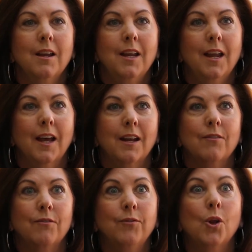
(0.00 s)
he had
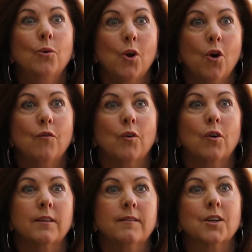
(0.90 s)
flown
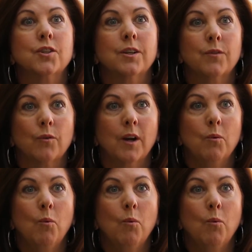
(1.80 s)
over a section of the Great